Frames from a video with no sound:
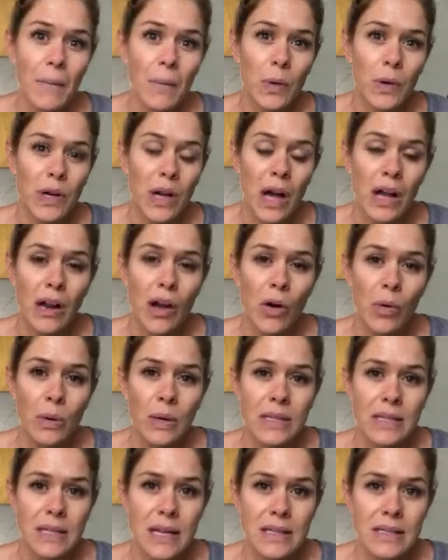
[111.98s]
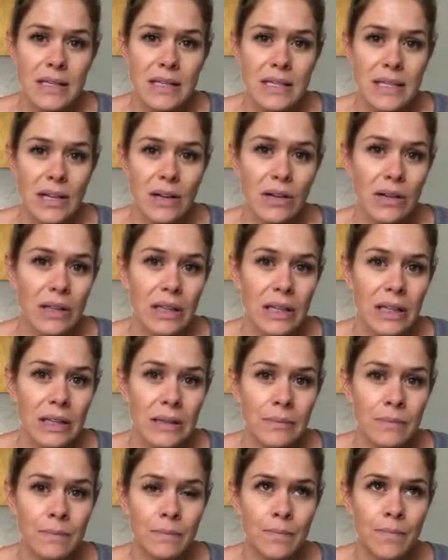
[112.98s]
we're not always
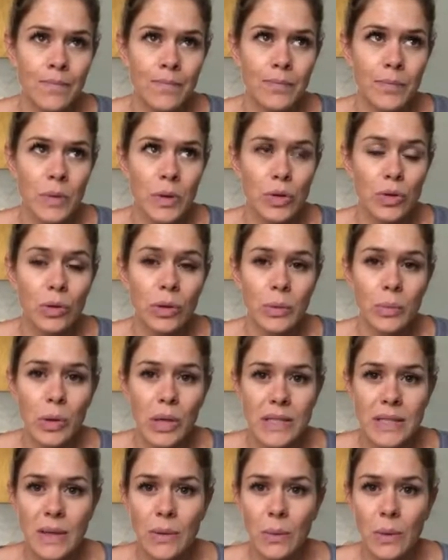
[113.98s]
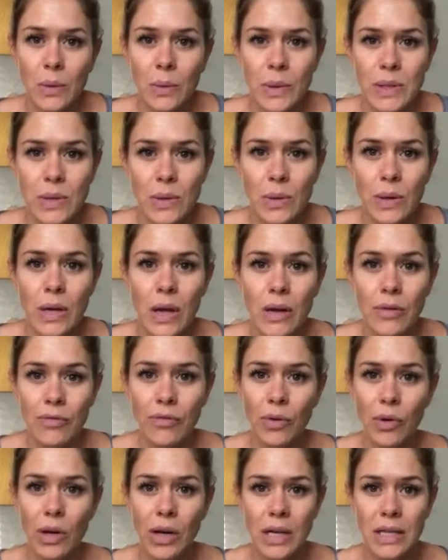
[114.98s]
necessarily truly present with what's going on
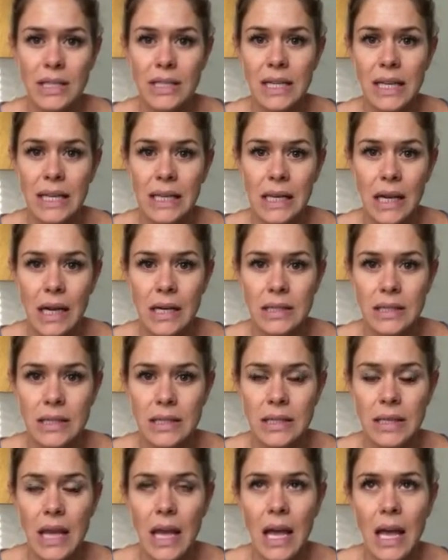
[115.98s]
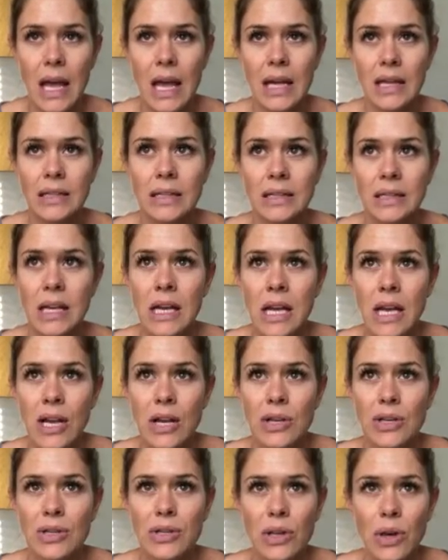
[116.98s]
for us in us. And
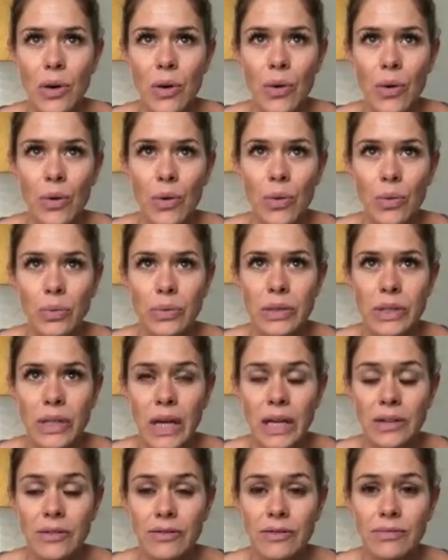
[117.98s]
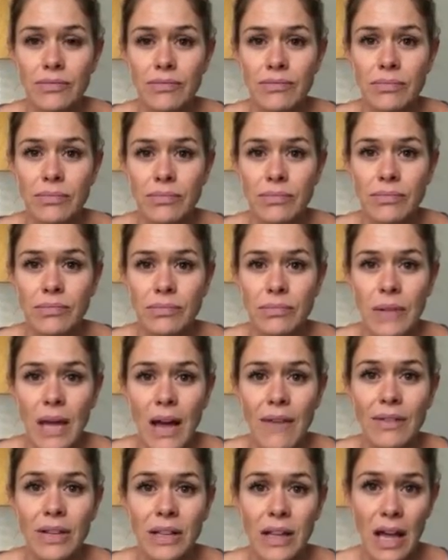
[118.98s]
so kind of
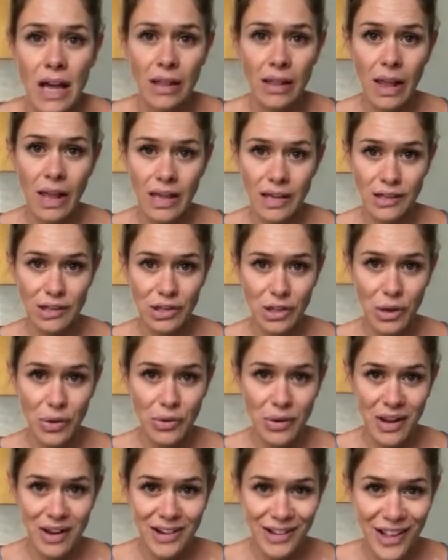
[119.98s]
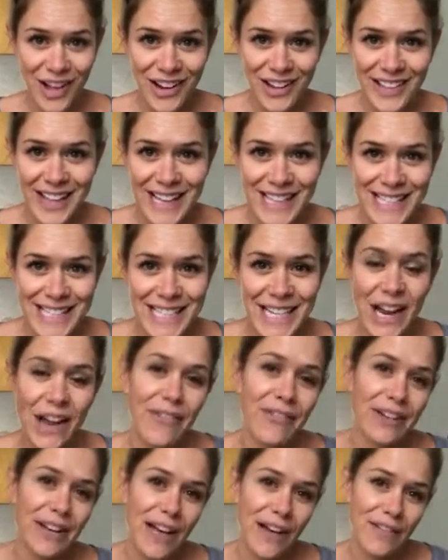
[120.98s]
having that light shown on a lot of that
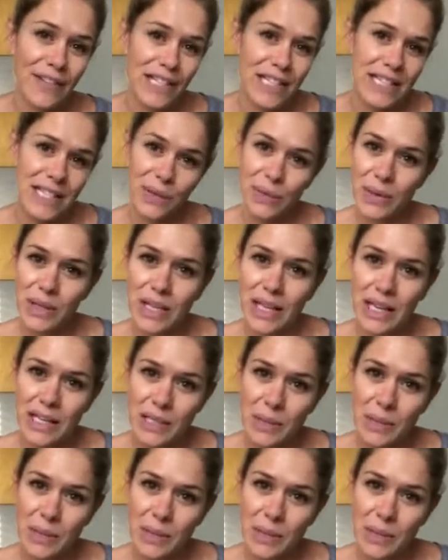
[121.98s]
stuff and having to sit with it